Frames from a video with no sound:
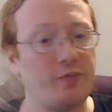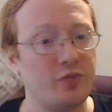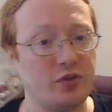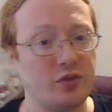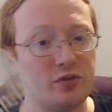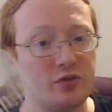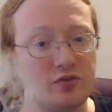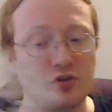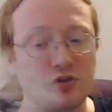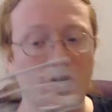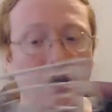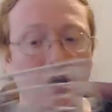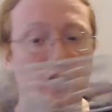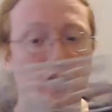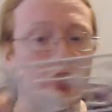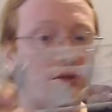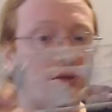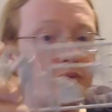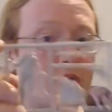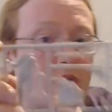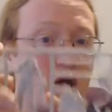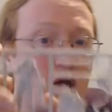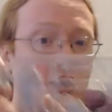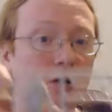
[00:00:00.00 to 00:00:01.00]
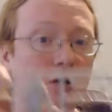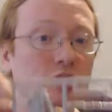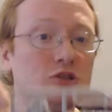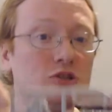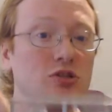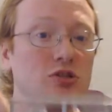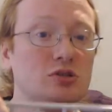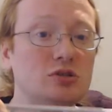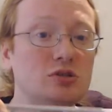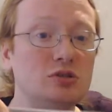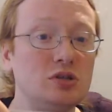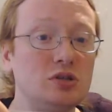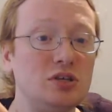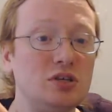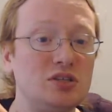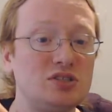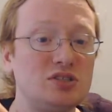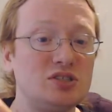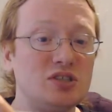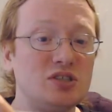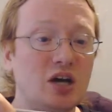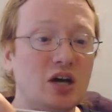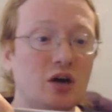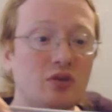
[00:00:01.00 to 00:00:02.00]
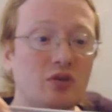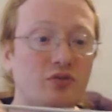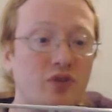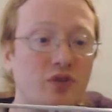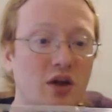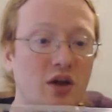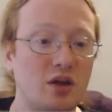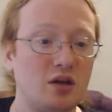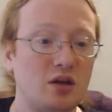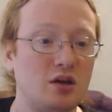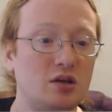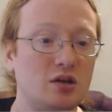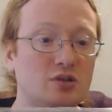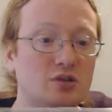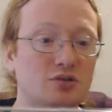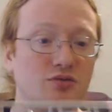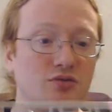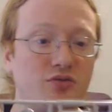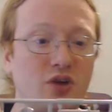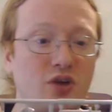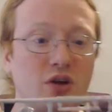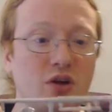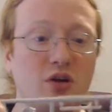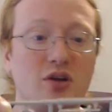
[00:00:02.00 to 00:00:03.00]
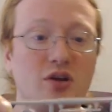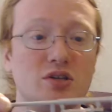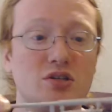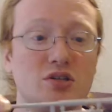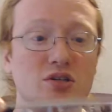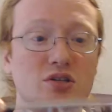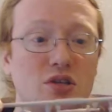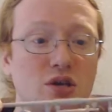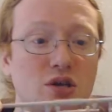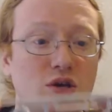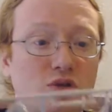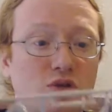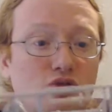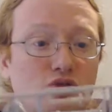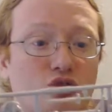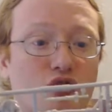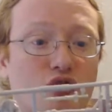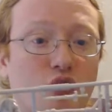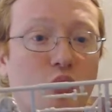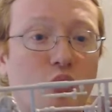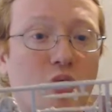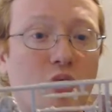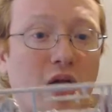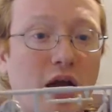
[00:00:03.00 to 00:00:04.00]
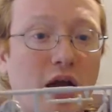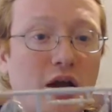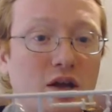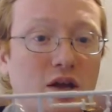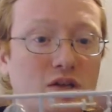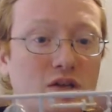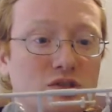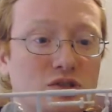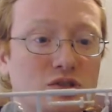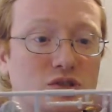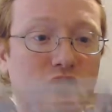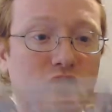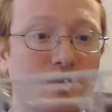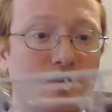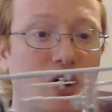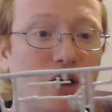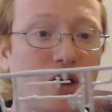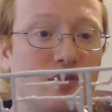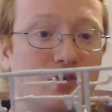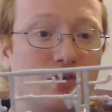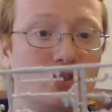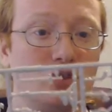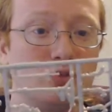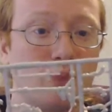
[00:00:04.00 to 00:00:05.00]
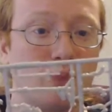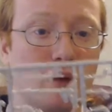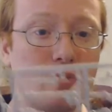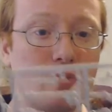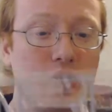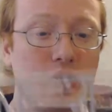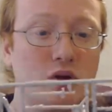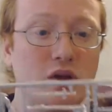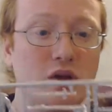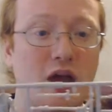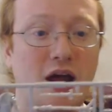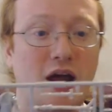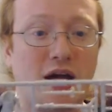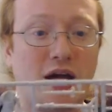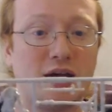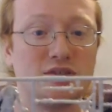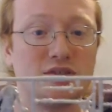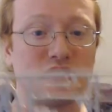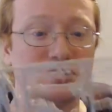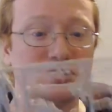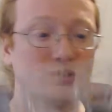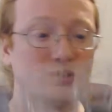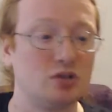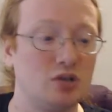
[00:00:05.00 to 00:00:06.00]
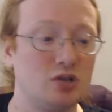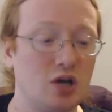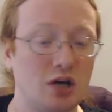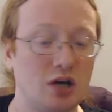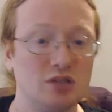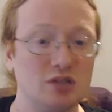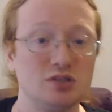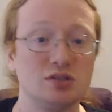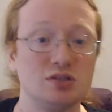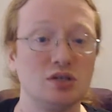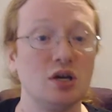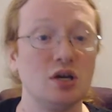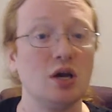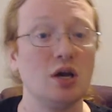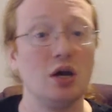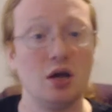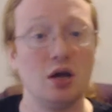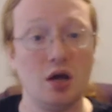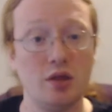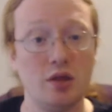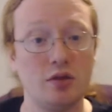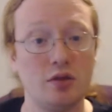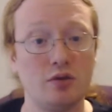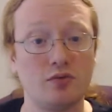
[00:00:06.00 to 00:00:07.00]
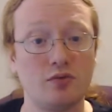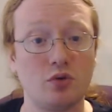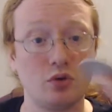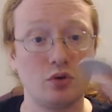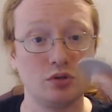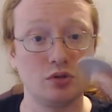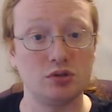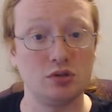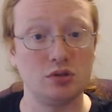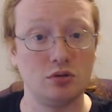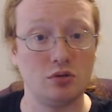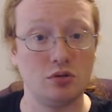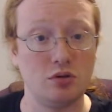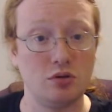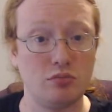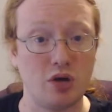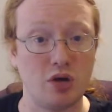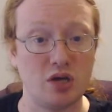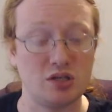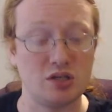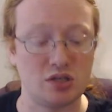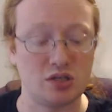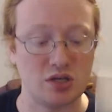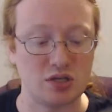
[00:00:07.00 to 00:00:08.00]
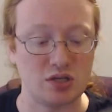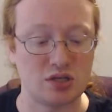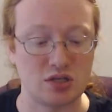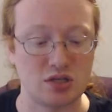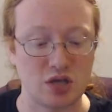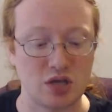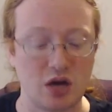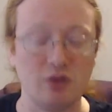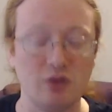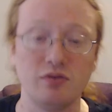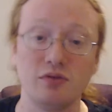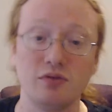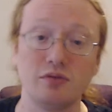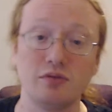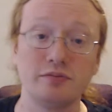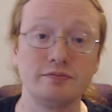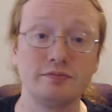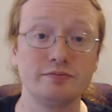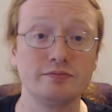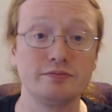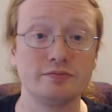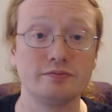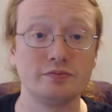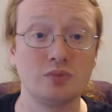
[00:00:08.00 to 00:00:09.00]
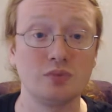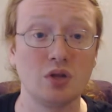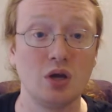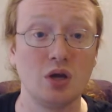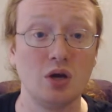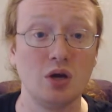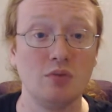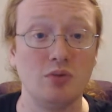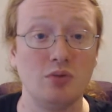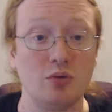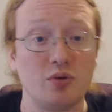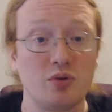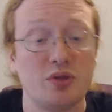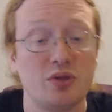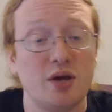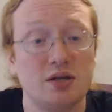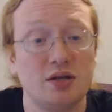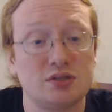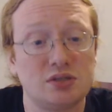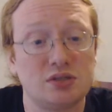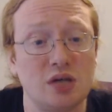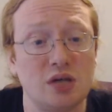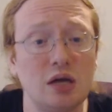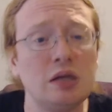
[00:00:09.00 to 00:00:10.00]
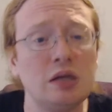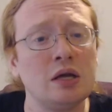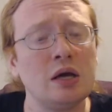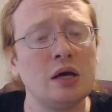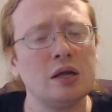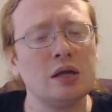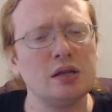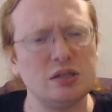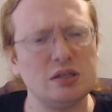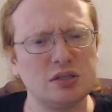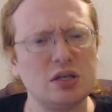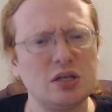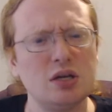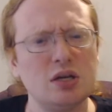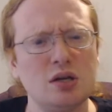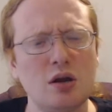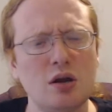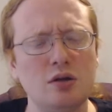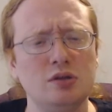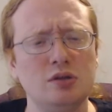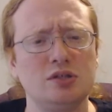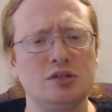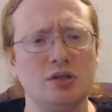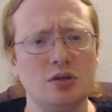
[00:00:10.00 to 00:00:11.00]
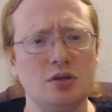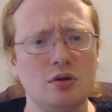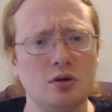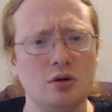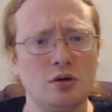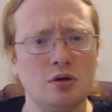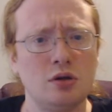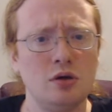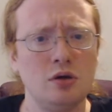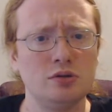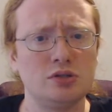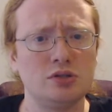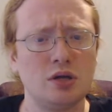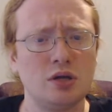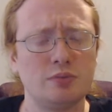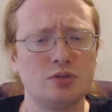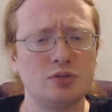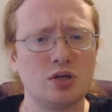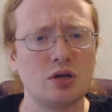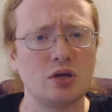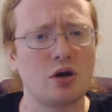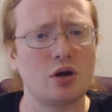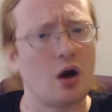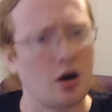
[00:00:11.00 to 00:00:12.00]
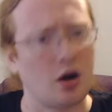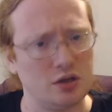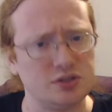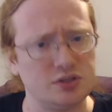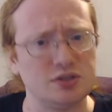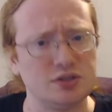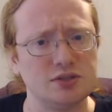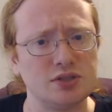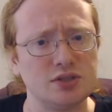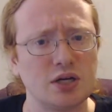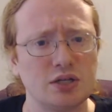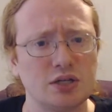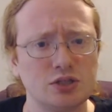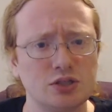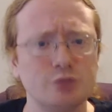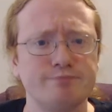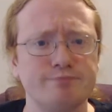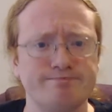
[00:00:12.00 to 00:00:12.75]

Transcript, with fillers: It's got the Manhunter itself and various things for adding to survivors, primarily hats, guns, and then of course the base itself. But with that said, let's get to the close up to the cards and such.